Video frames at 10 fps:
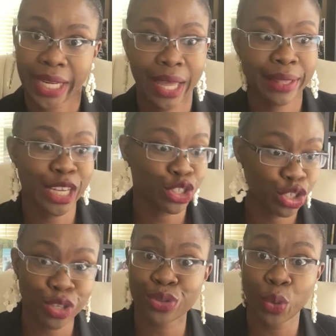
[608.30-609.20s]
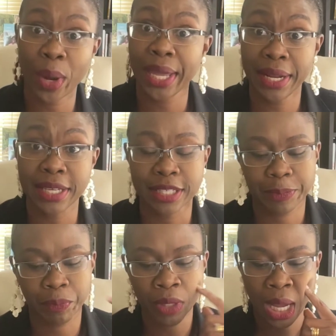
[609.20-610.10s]
That's just the way it is.
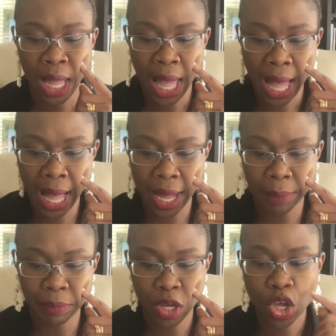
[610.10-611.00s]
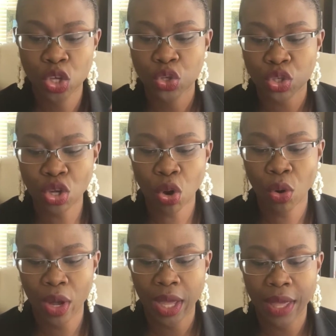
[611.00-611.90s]

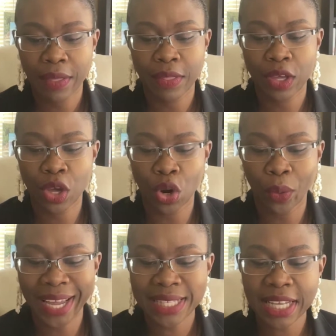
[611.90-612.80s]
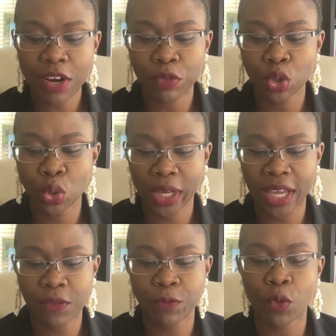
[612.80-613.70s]
So, instead of
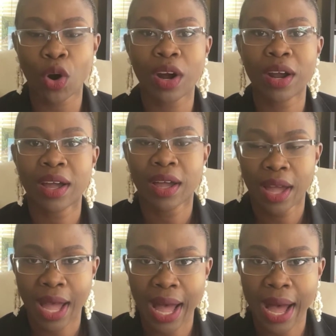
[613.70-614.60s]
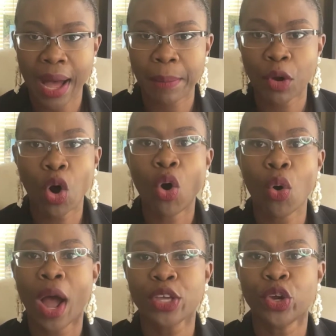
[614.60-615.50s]
looking for,
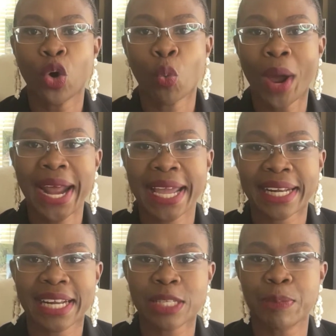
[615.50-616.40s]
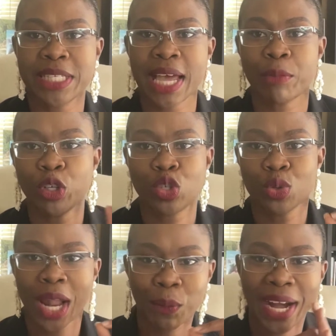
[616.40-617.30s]
when I get less busy, I'm going to do that.